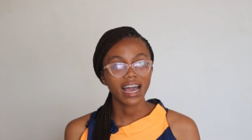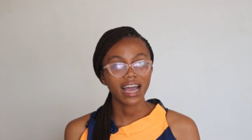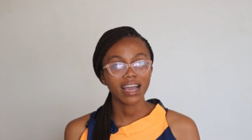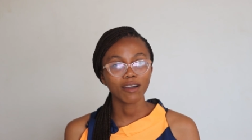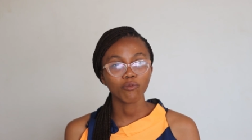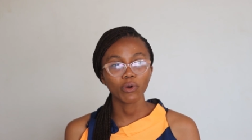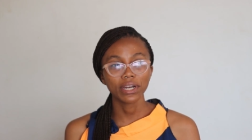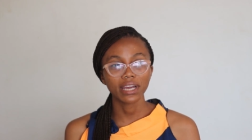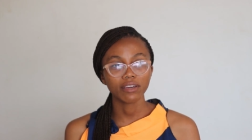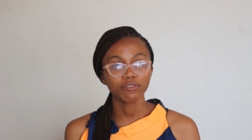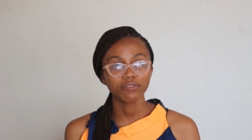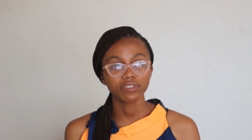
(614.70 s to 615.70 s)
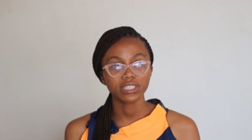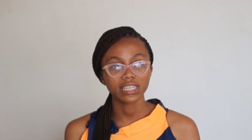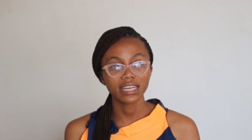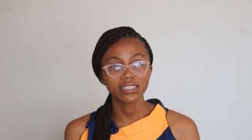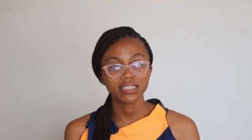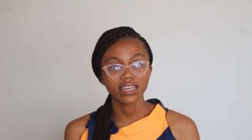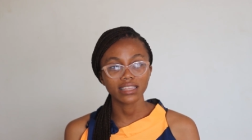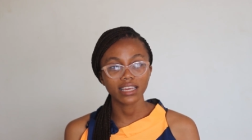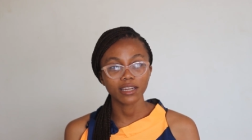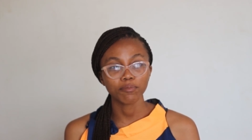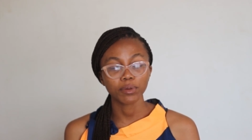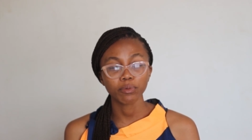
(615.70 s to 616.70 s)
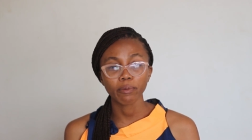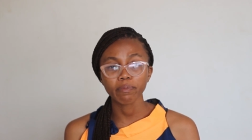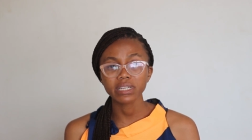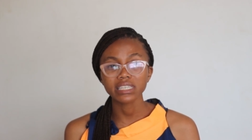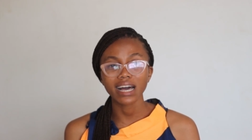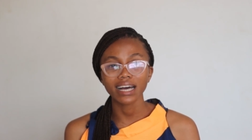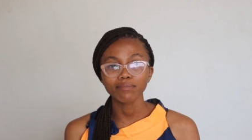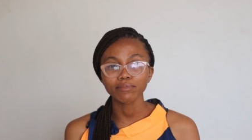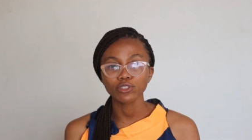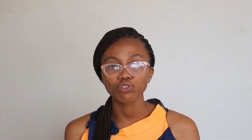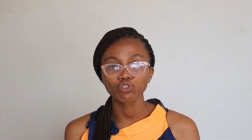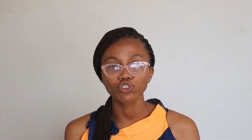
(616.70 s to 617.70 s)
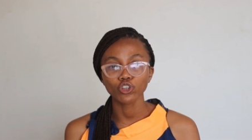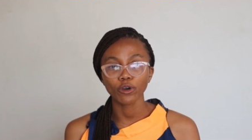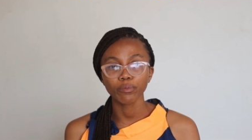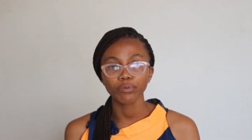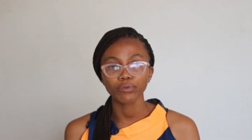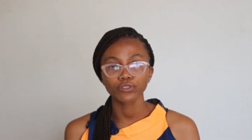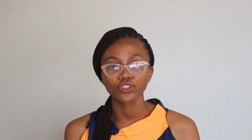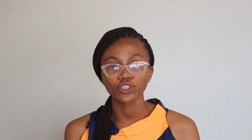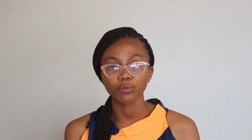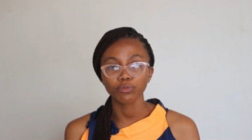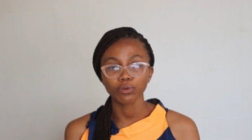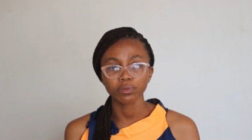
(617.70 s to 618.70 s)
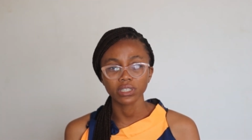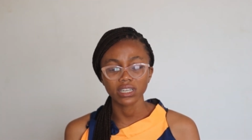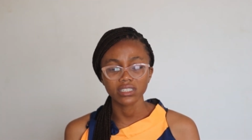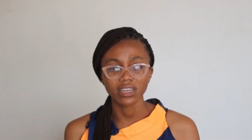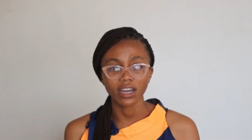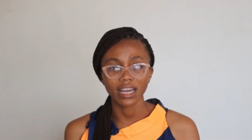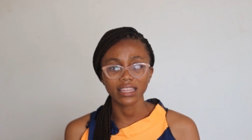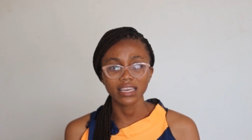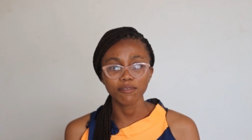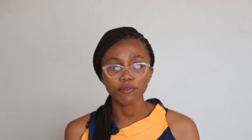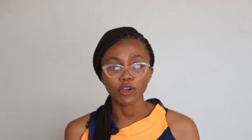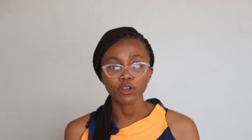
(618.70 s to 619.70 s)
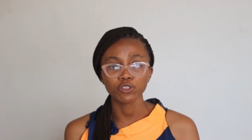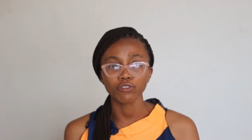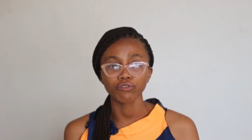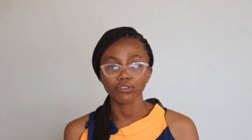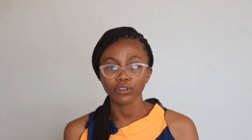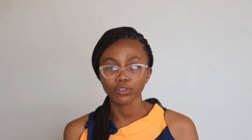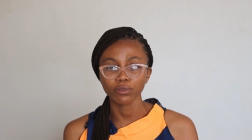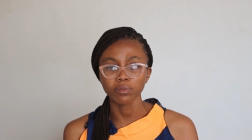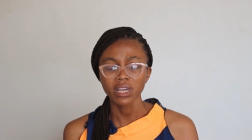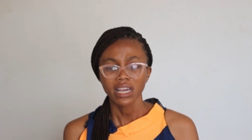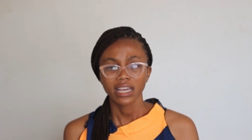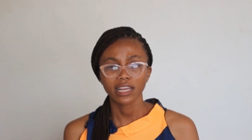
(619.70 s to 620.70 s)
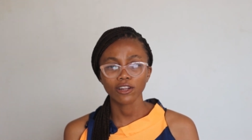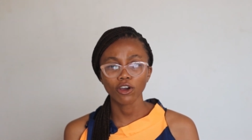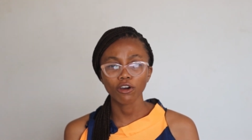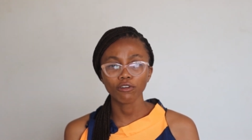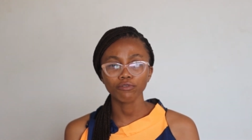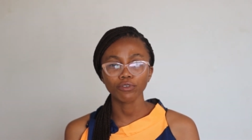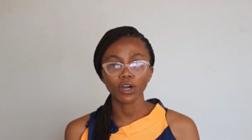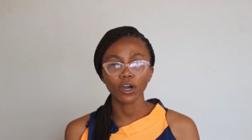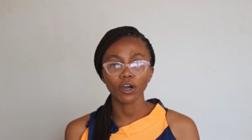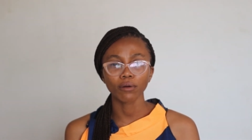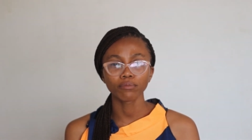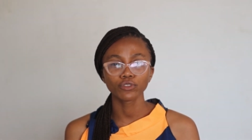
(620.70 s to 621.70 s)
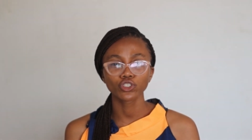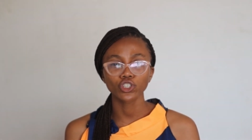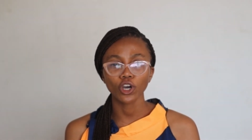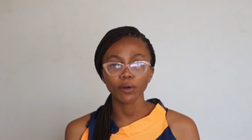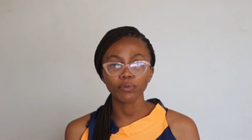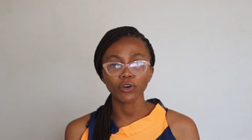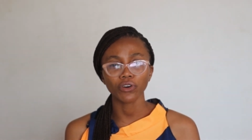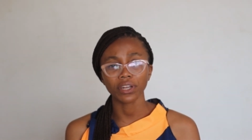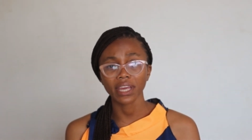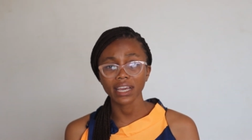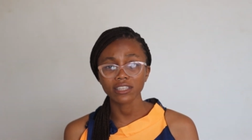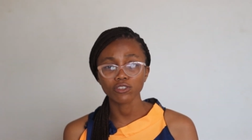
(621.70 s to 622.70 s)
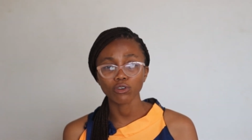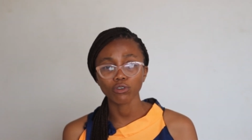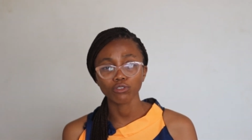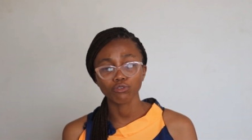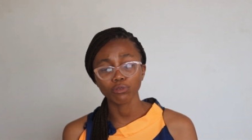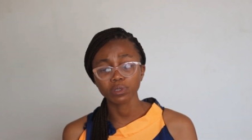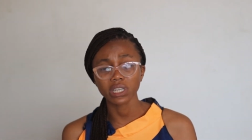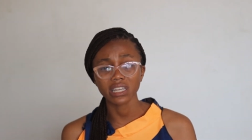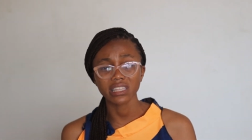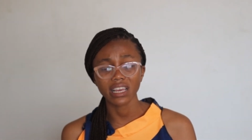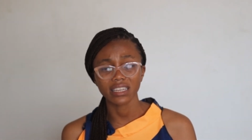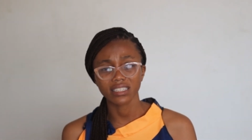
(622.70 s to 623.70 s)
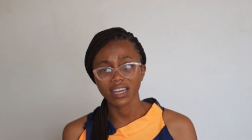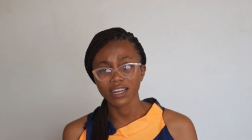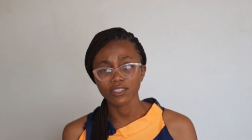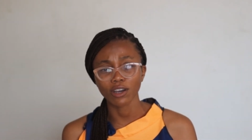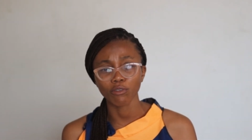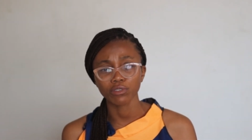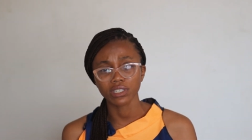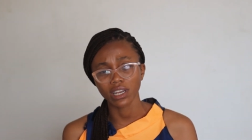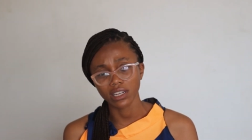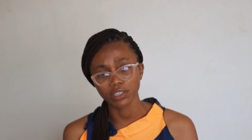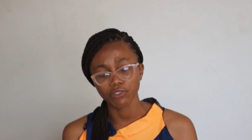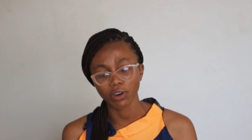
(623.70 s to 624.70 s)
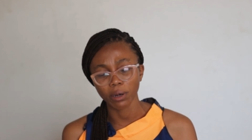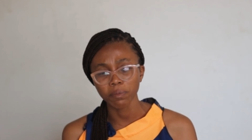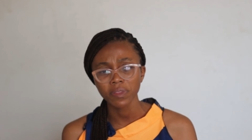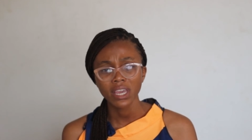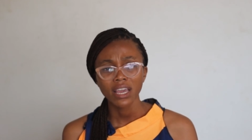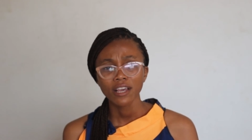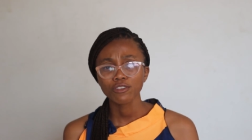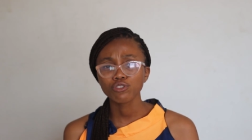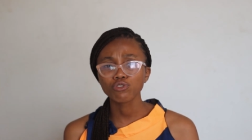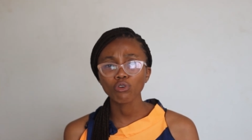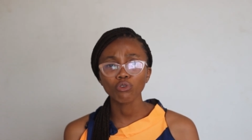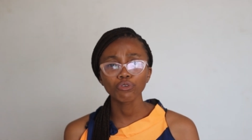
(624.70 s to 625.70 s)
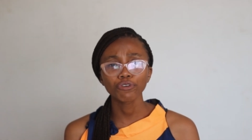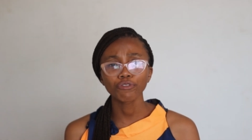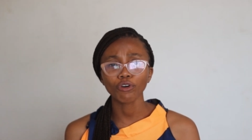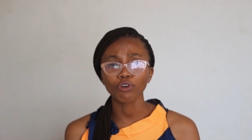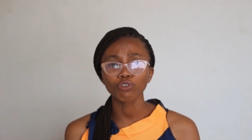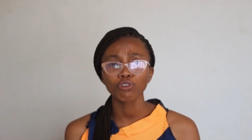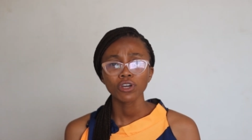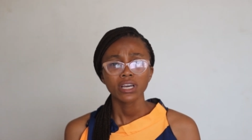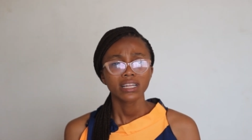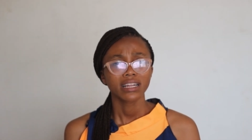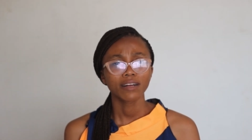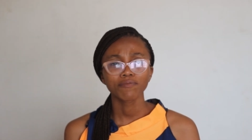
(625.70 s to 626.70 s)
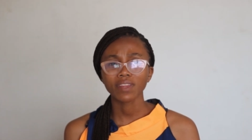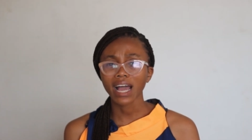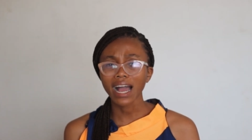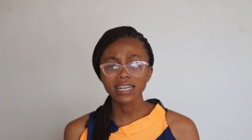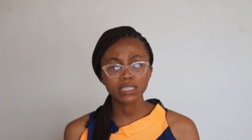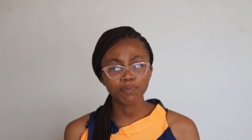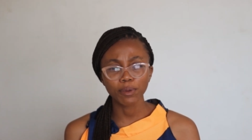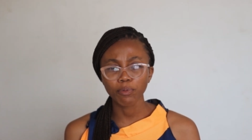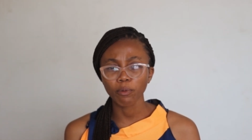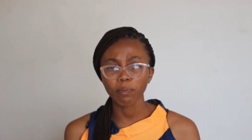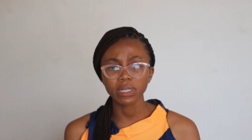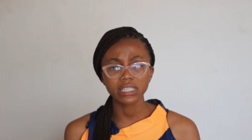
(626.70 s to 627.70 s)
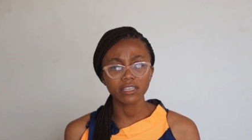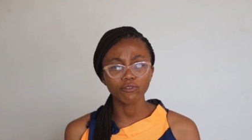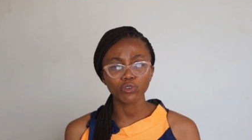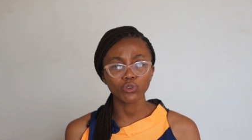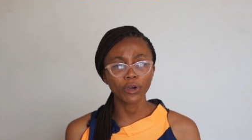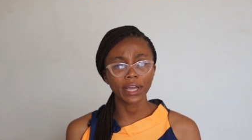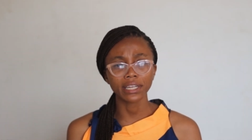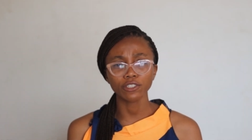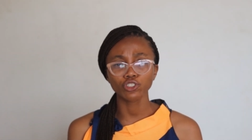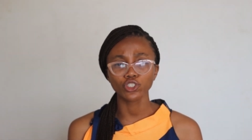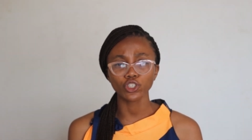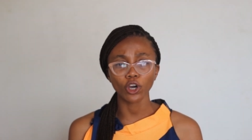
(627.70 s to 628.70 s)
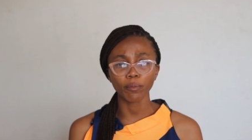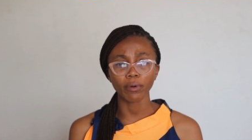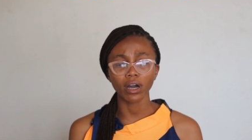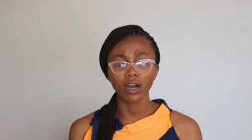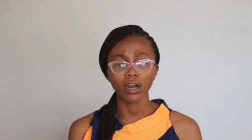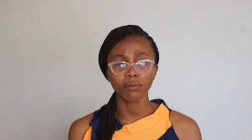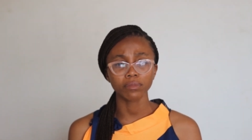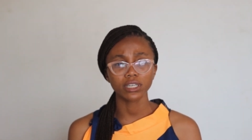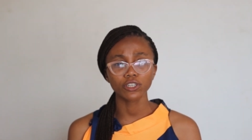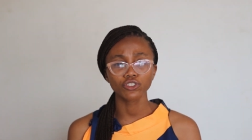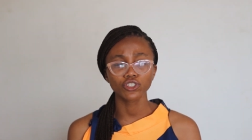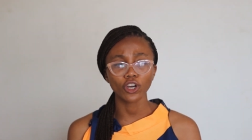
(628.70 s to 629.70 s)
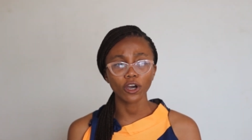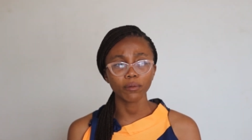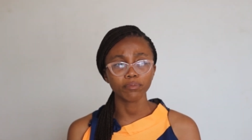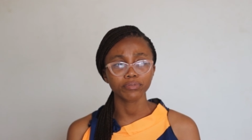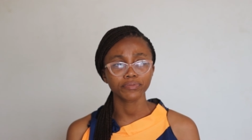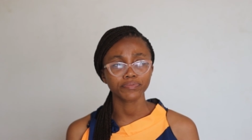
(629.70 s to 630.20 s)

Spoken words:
when I even finished, I had to start telling people, please add me to job group chat. Now I think because of volume, a lot of job connect or group chats like that are on Telegram. So look for, ask people, please, if you know any job, a job,